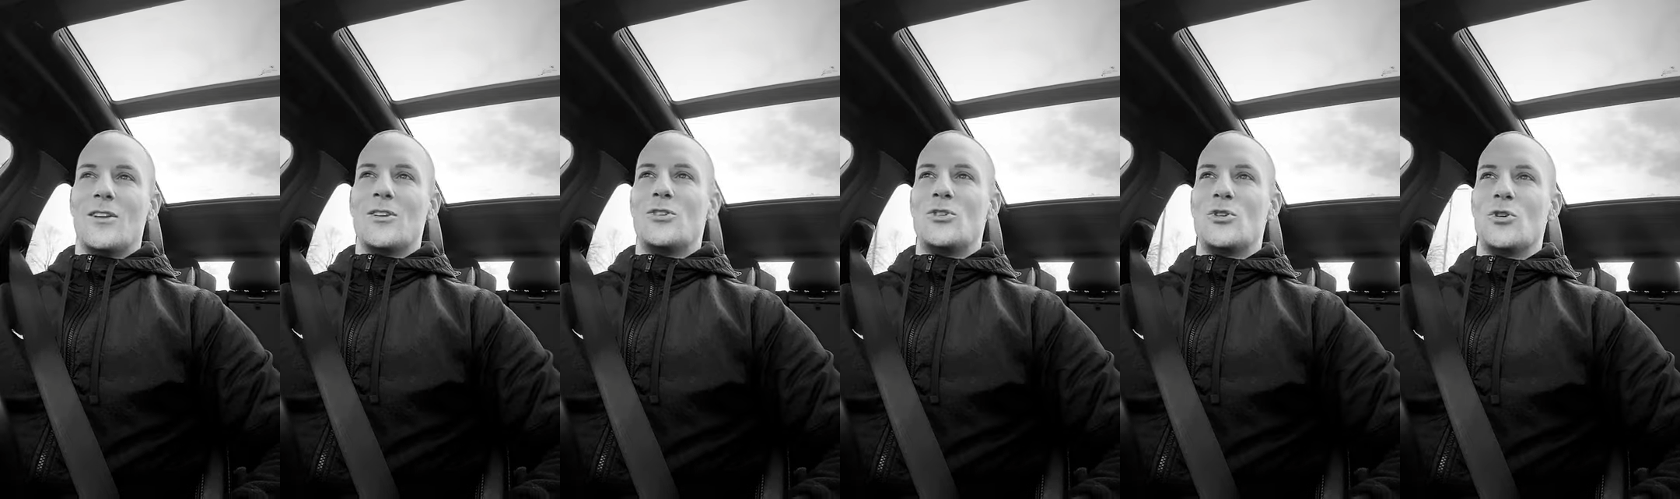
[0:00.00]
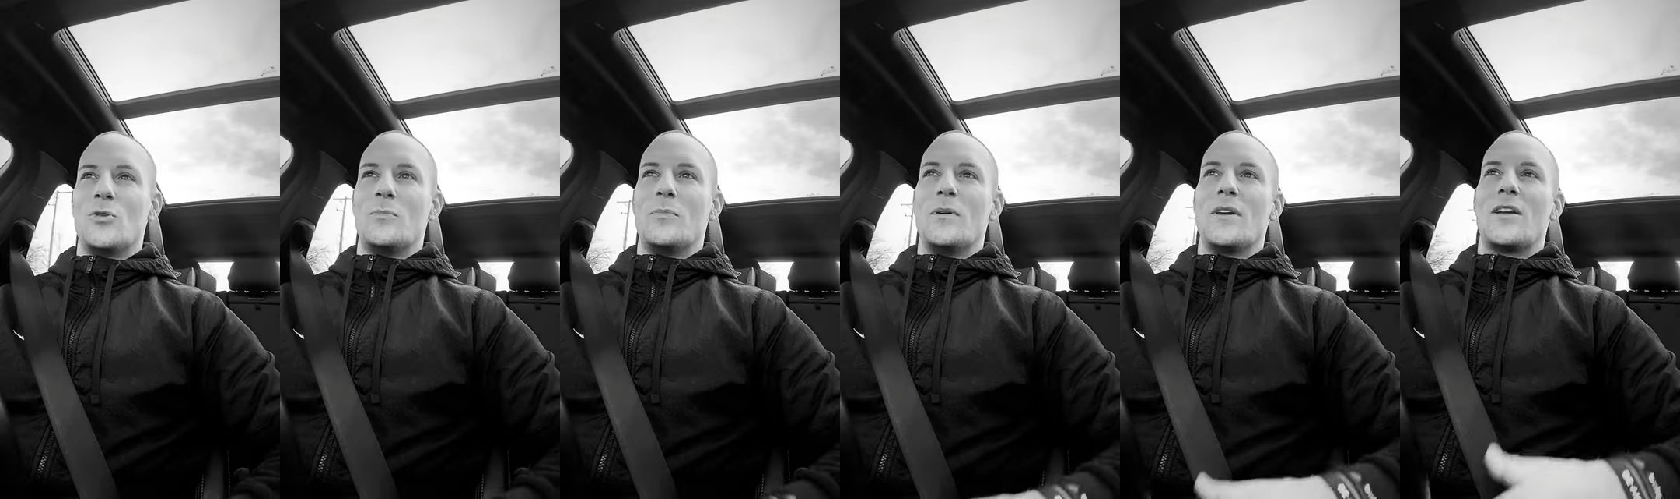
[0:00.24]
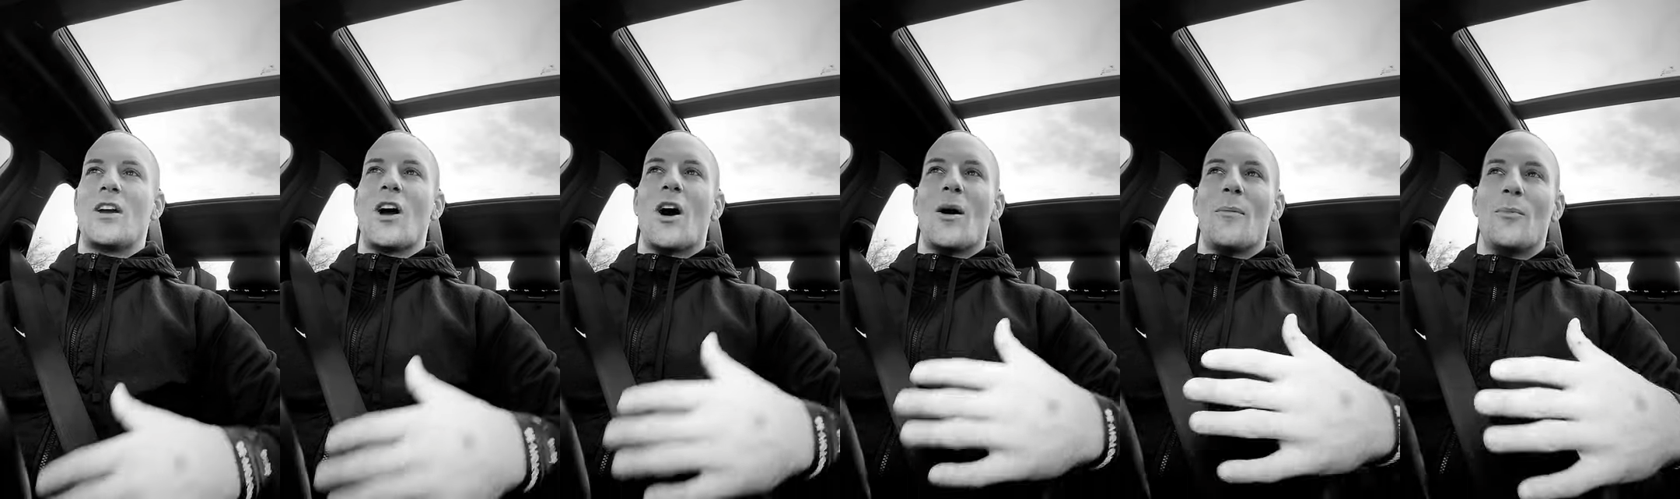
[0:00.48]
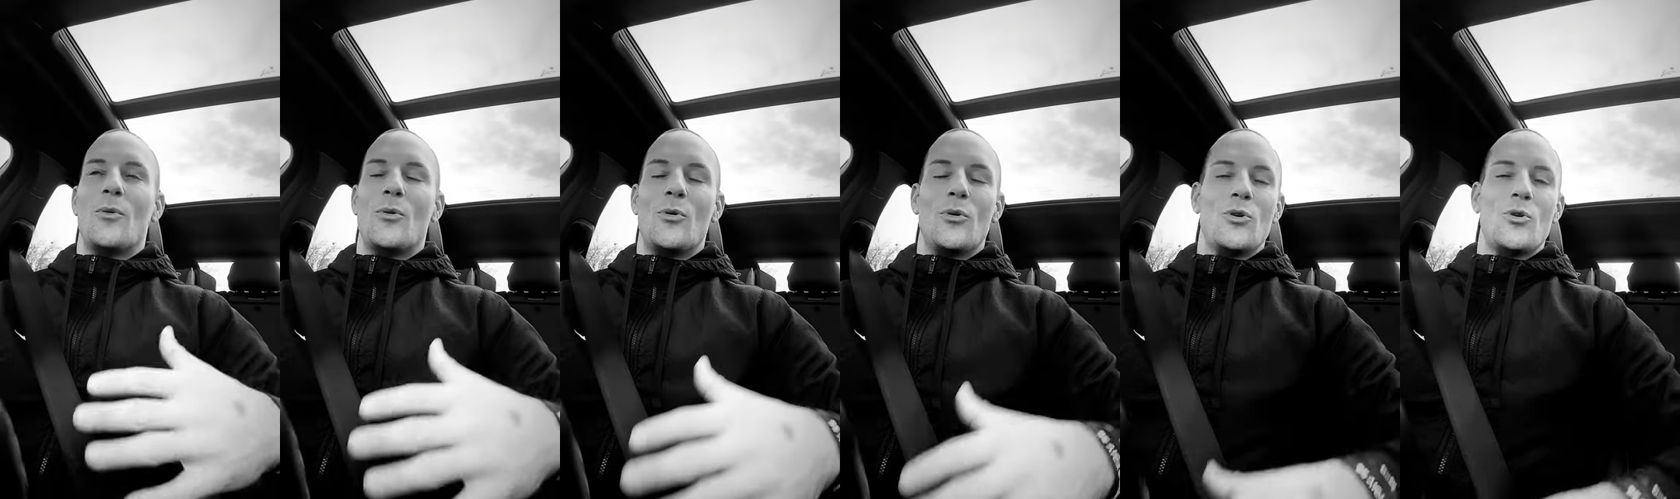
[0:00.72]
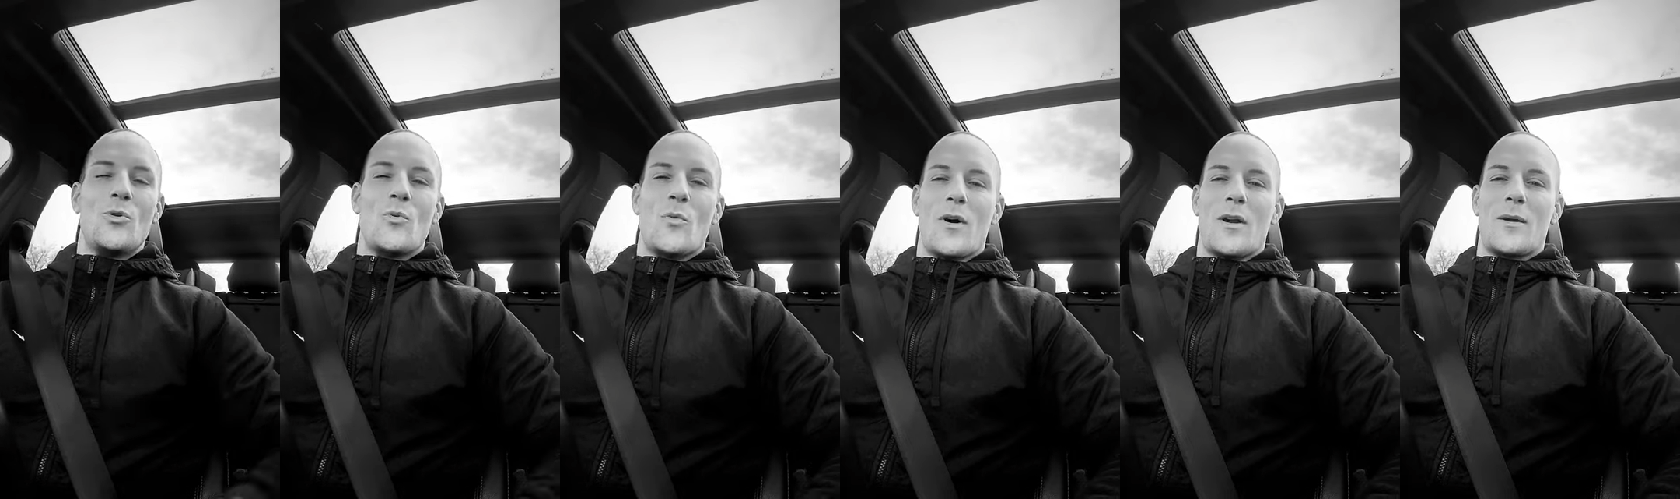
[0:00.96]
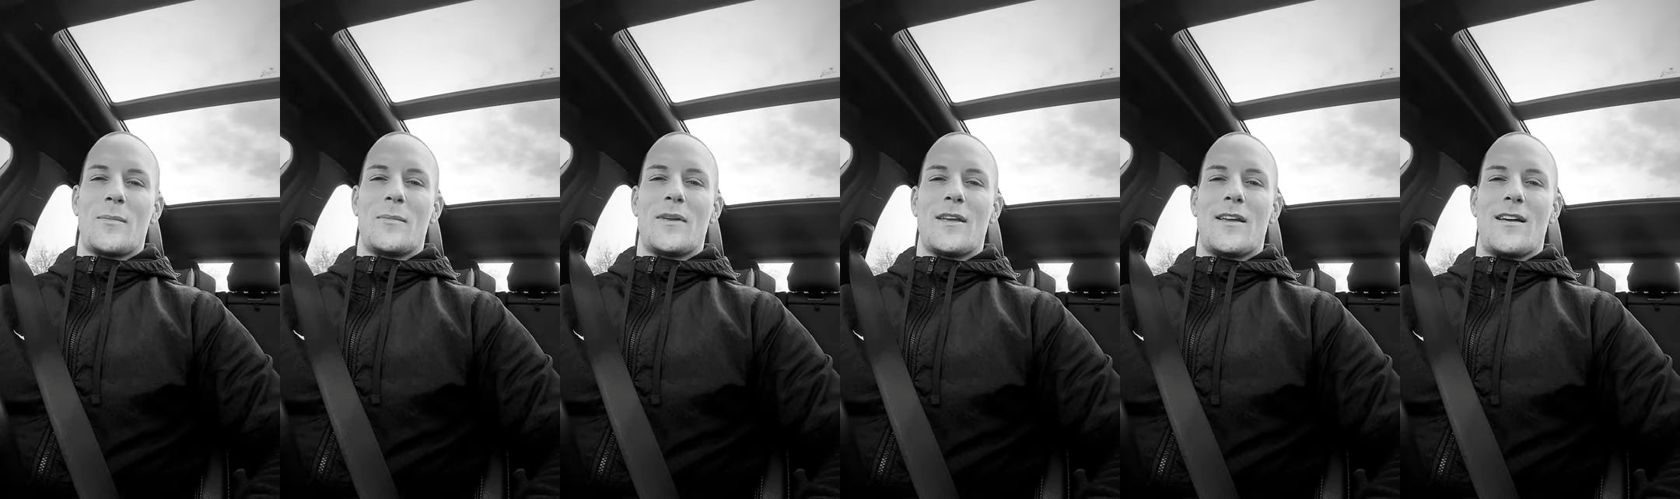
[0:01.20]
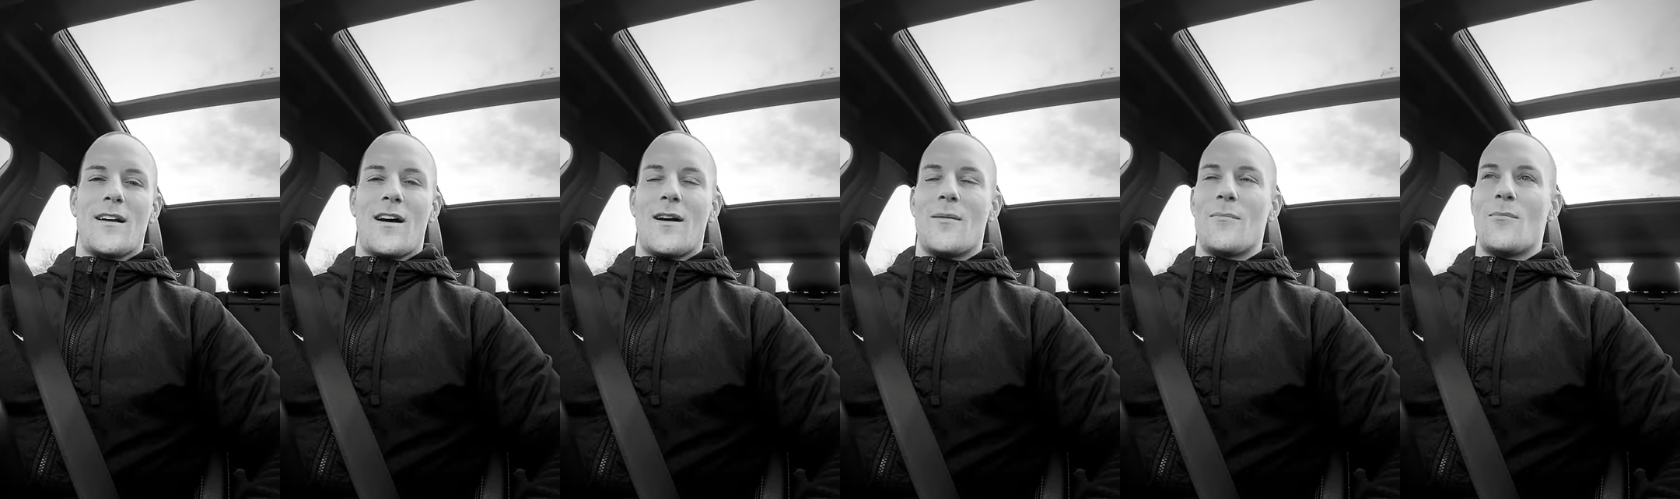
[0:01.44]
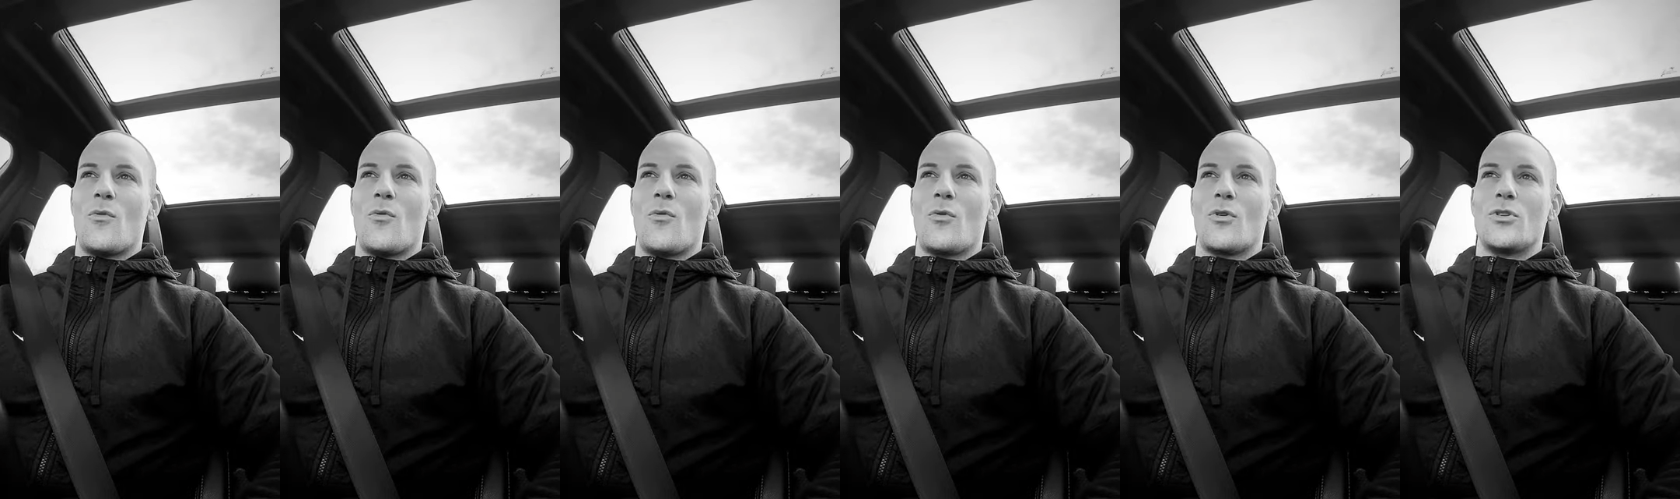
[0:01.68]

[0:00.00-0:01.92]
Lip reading: to become who you want to become